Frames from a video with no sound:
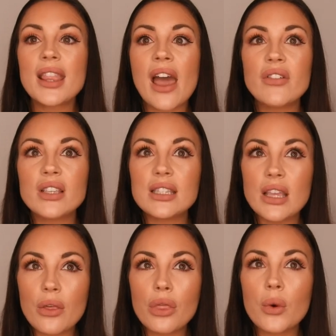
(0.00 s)
They have it in
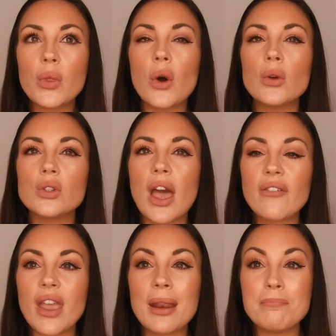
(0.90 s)
see-through, they also
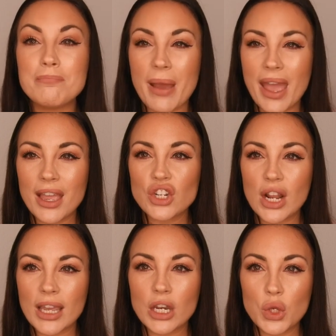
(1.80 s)
have it in
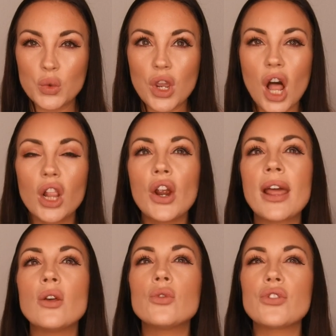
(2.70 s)
beige, like a nude color,
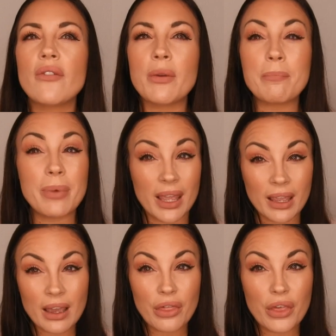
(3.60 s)
and they also have it in
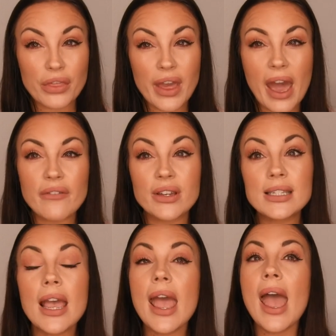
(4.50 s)
pink, I think they have
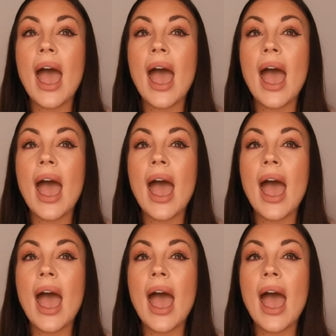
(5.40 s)
it.